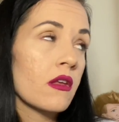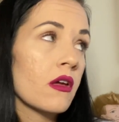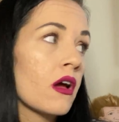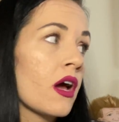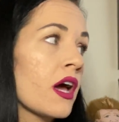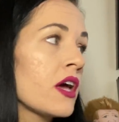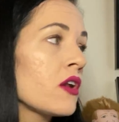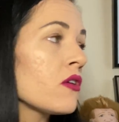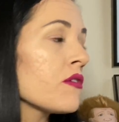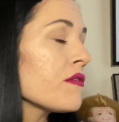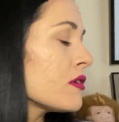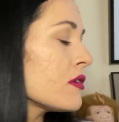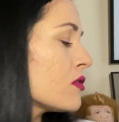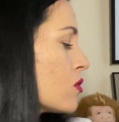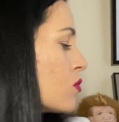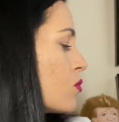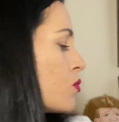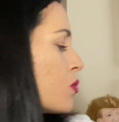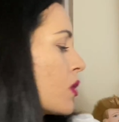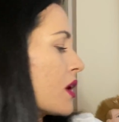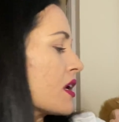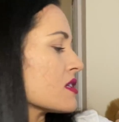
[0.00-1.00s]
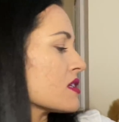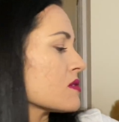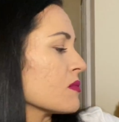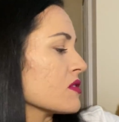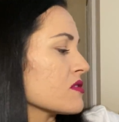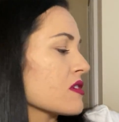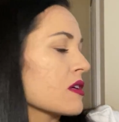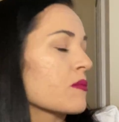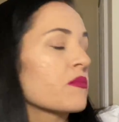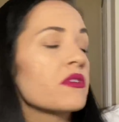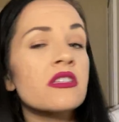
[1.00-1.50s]
I don't even know what it smells
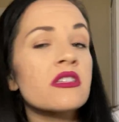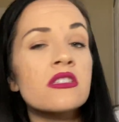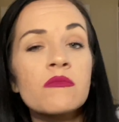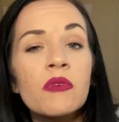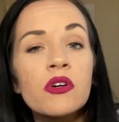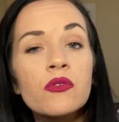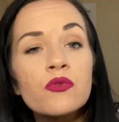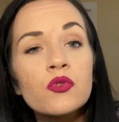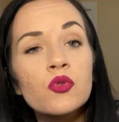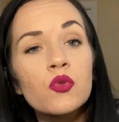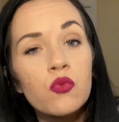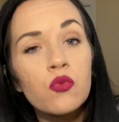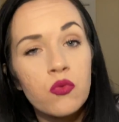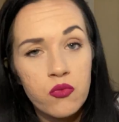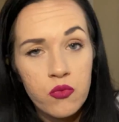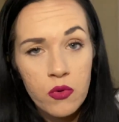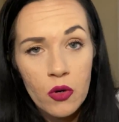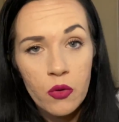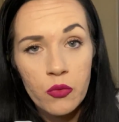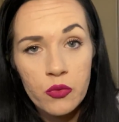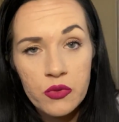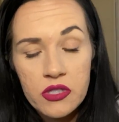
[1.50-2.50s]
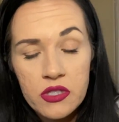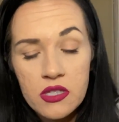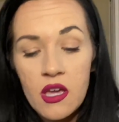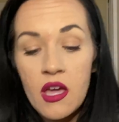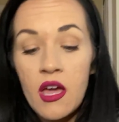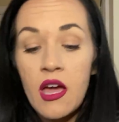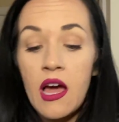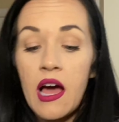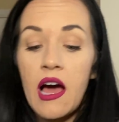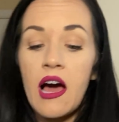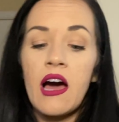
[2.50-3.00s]
like, but it smells gross.
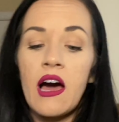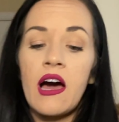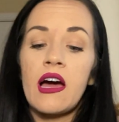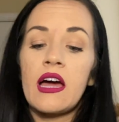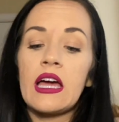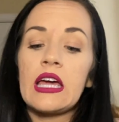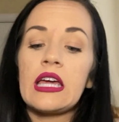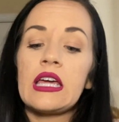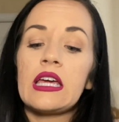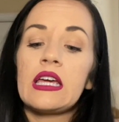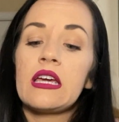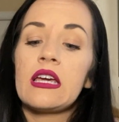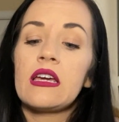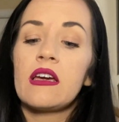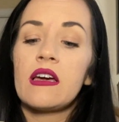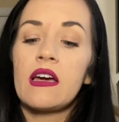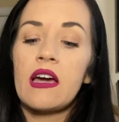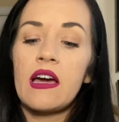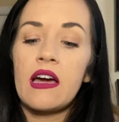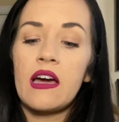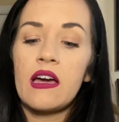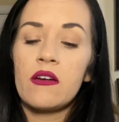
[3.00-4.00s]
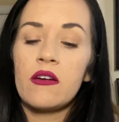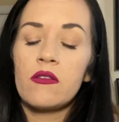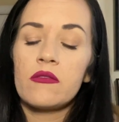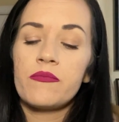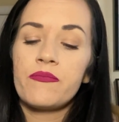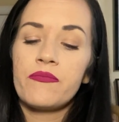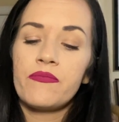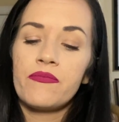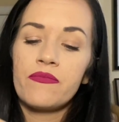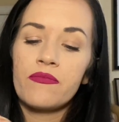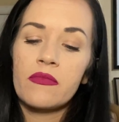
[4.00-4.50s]
I
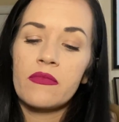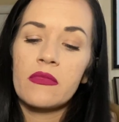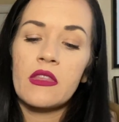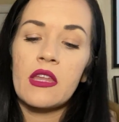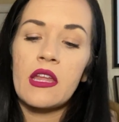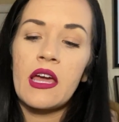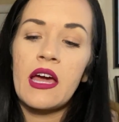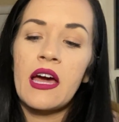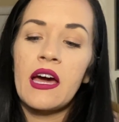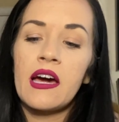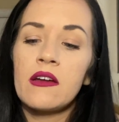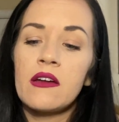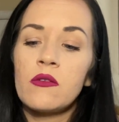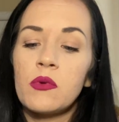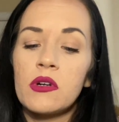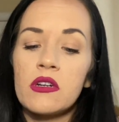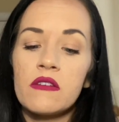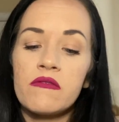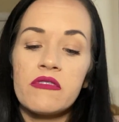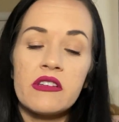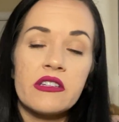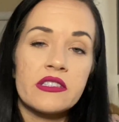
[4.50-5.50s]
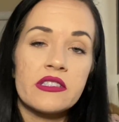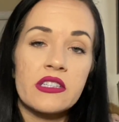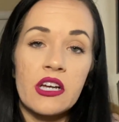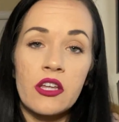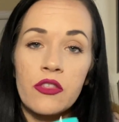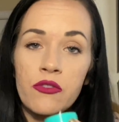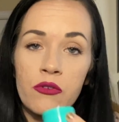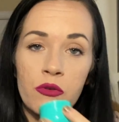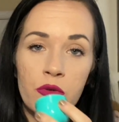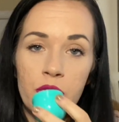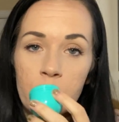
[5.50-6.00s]
had one of these and I
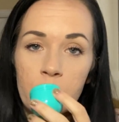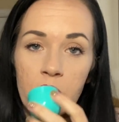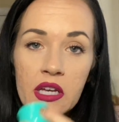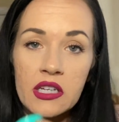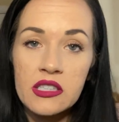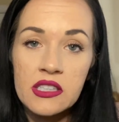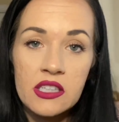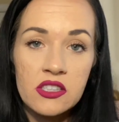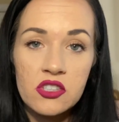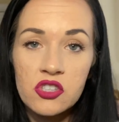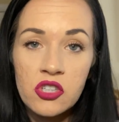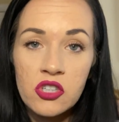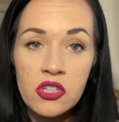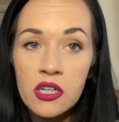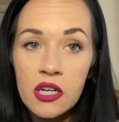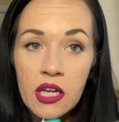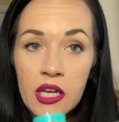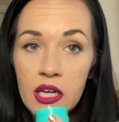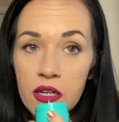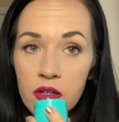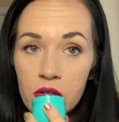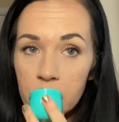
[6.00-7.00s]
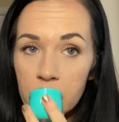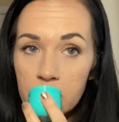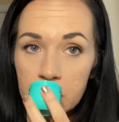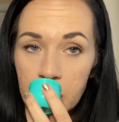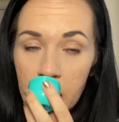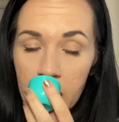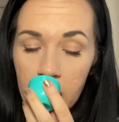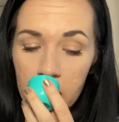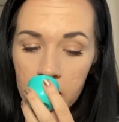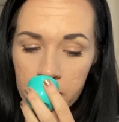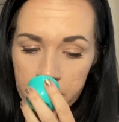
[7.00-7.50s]
threw it away because I just couldn't handle the
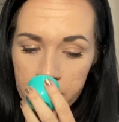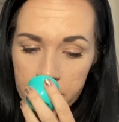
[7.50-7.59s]
smell.